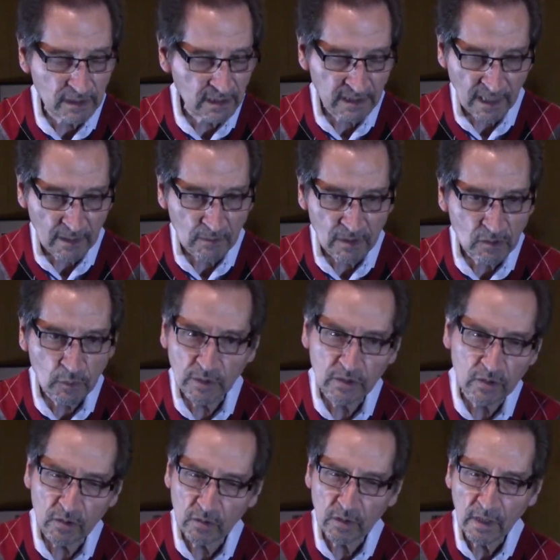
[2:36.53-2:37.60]
the same as we
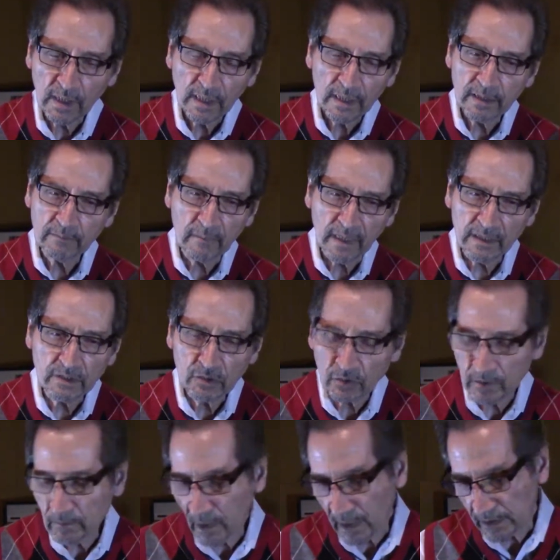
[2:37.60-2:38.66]
do in
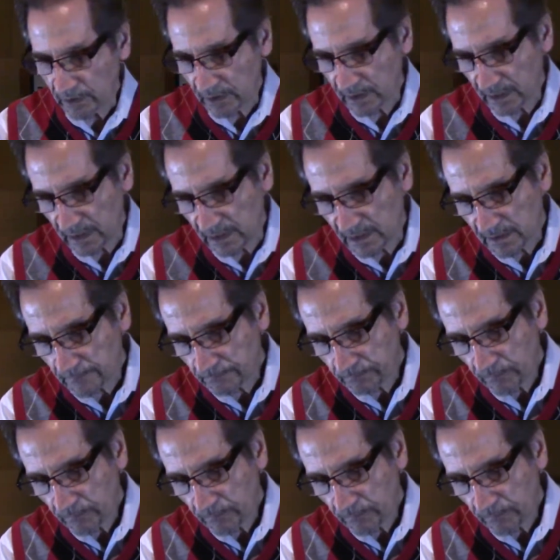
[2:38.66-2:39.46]
major and minor keys.